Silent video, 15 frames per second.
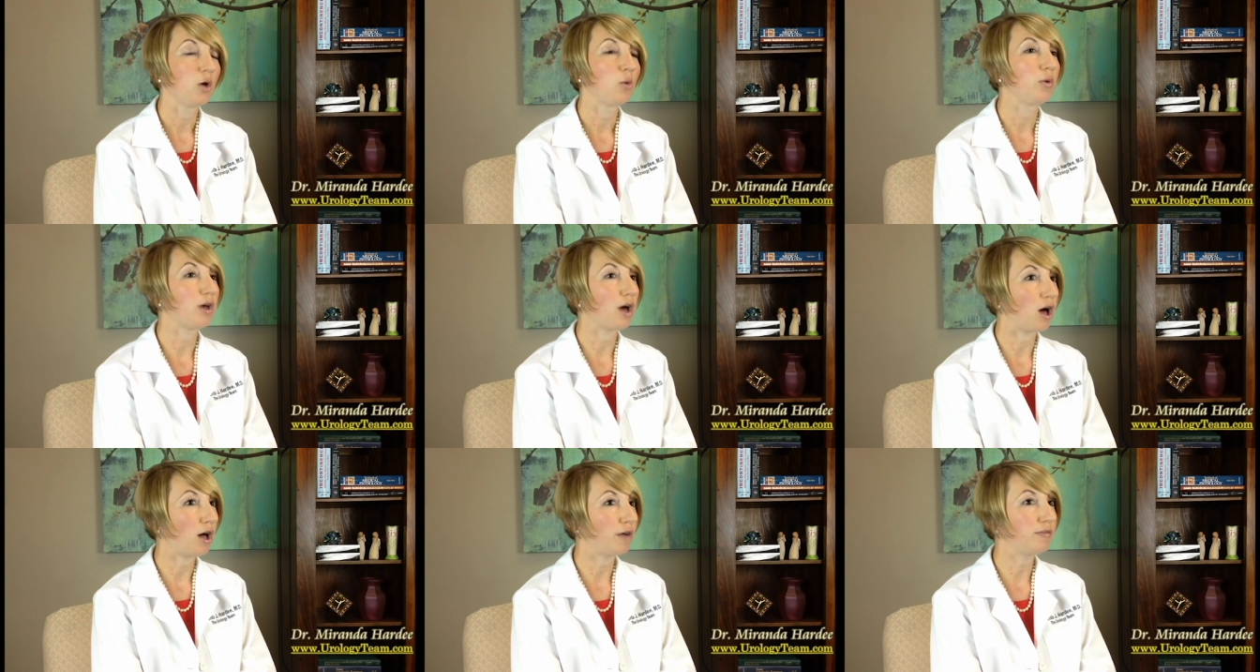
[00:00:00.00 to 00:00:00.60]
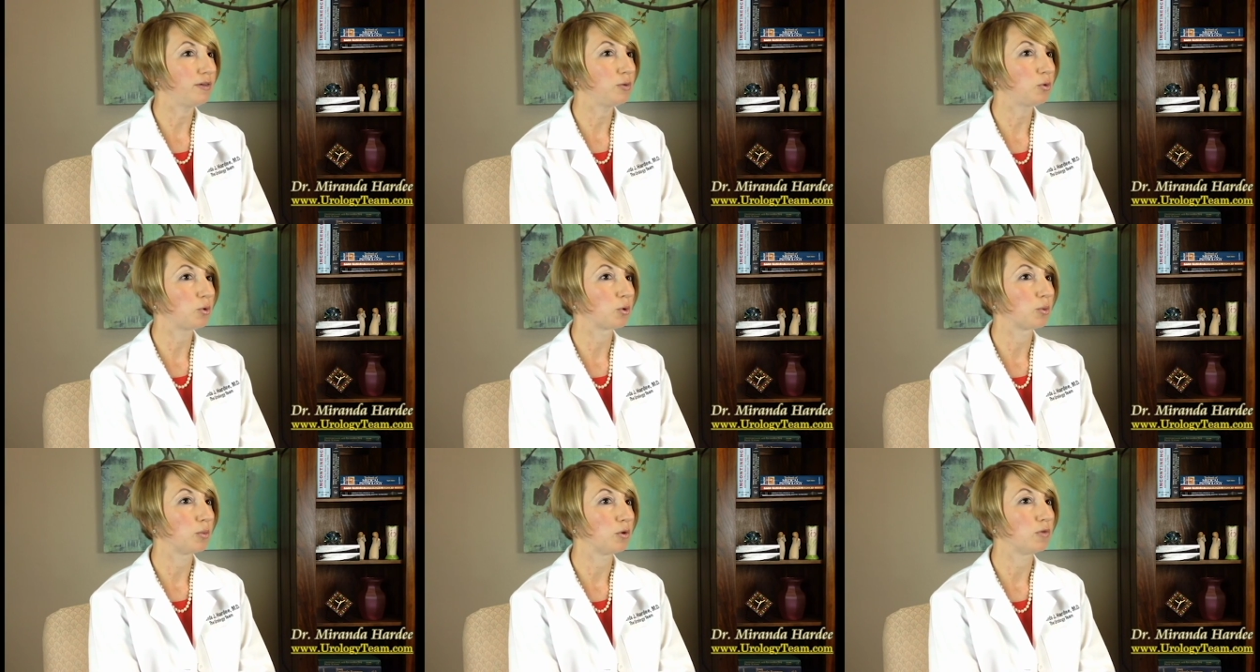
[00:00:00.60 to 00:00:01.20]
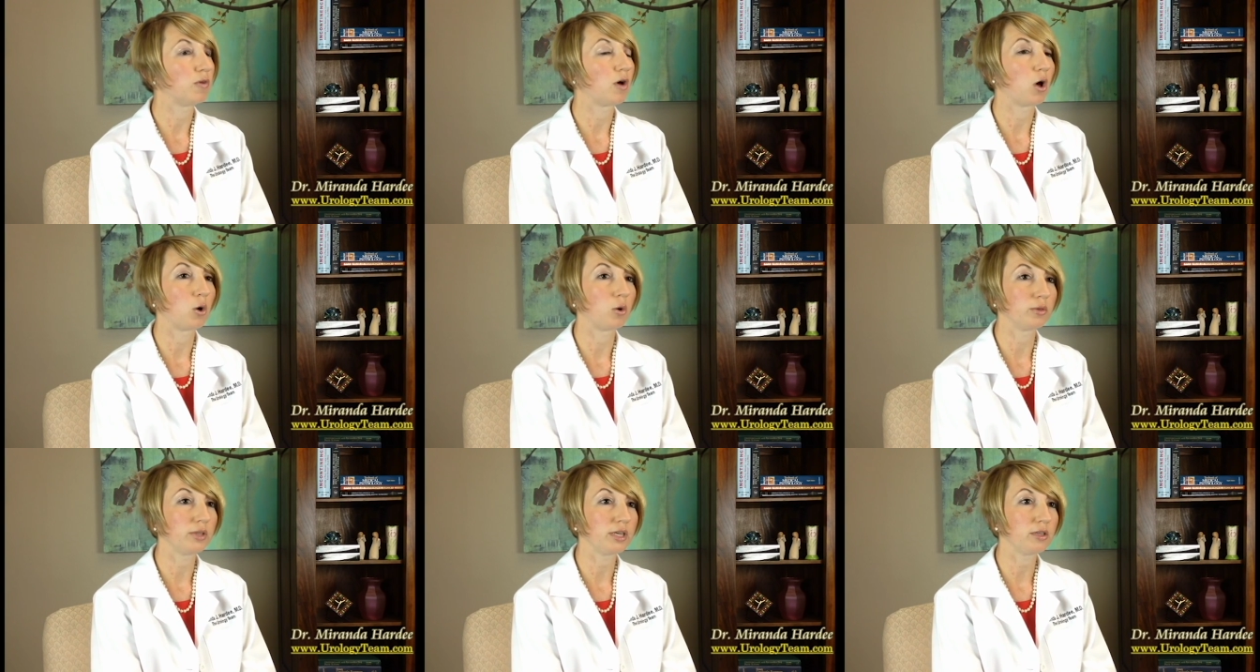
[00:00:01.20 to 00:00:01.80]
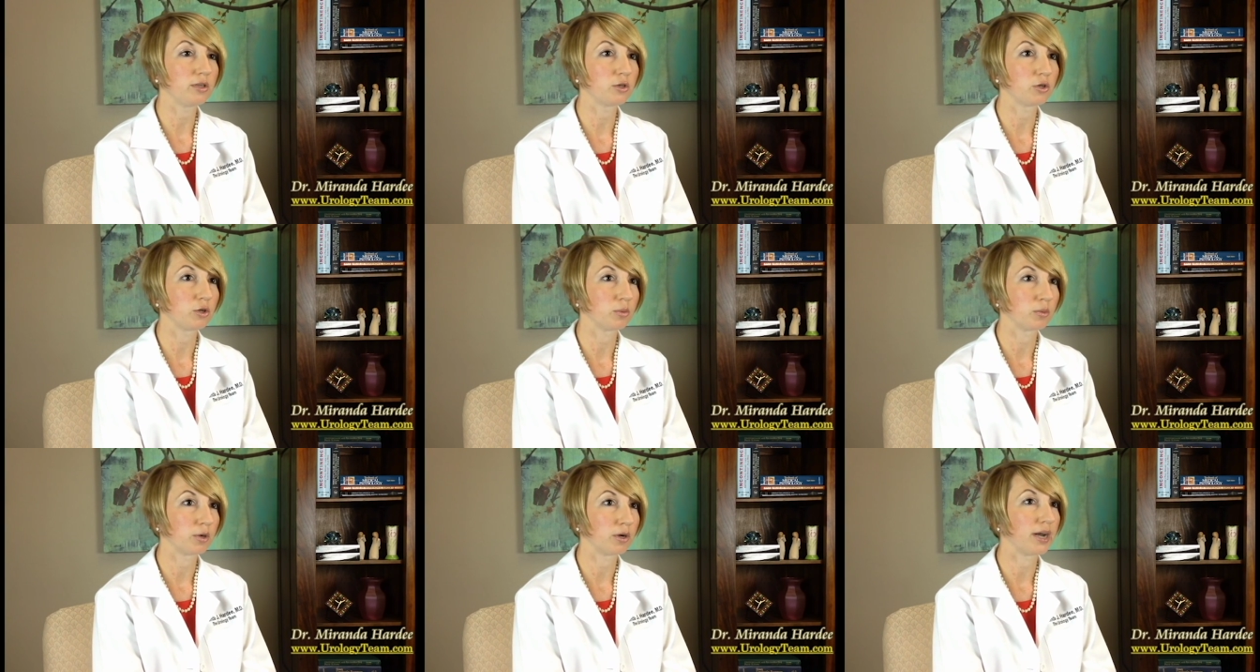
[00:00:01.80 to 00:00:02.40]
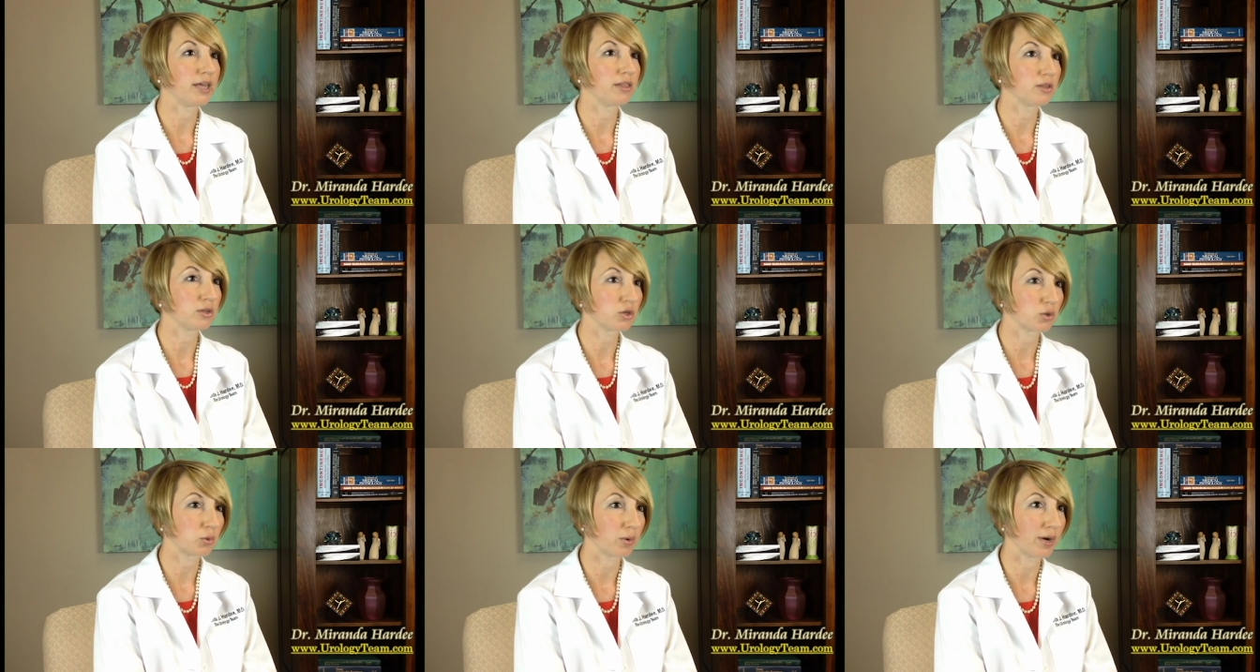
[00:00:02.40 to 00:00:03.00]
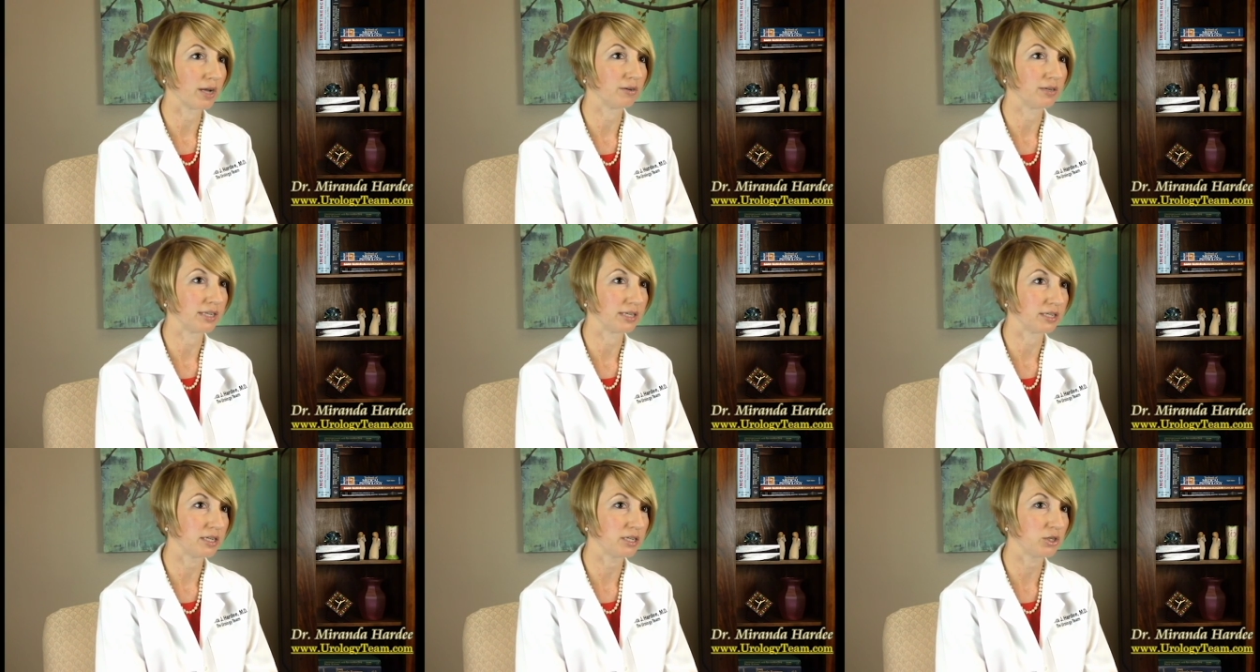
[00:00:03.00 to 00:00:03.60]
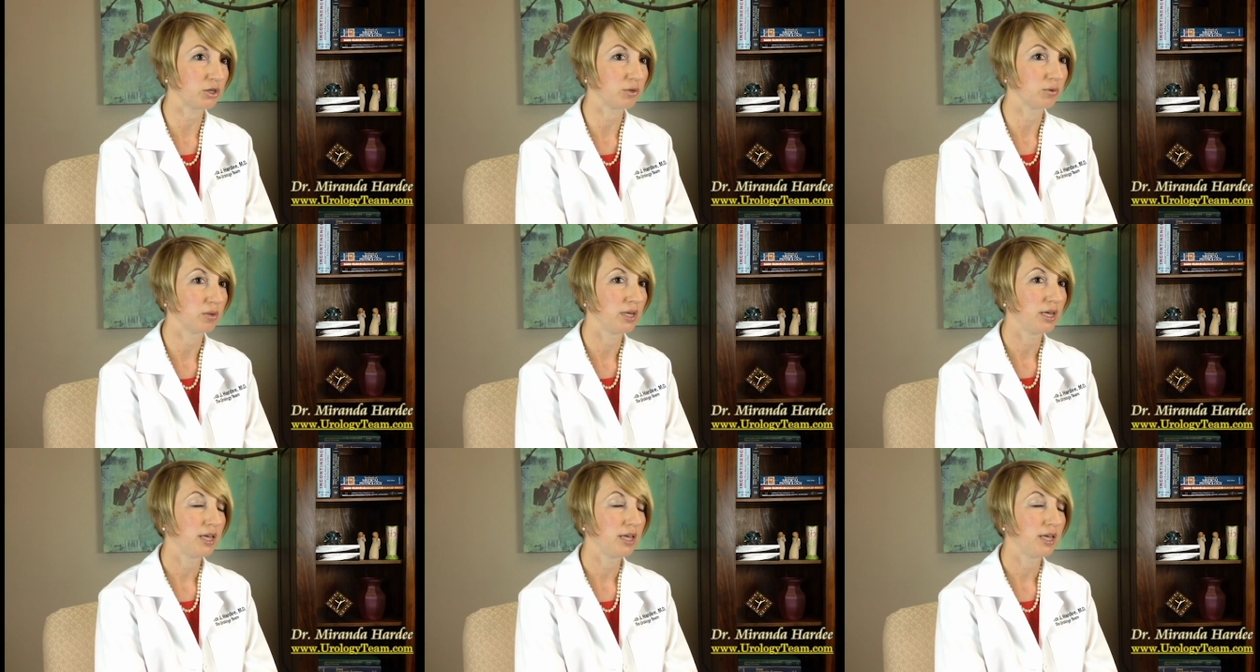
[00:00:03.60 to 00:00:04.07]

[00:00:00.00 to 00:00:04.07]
we often will remove only the tumor and the surrounding tissue.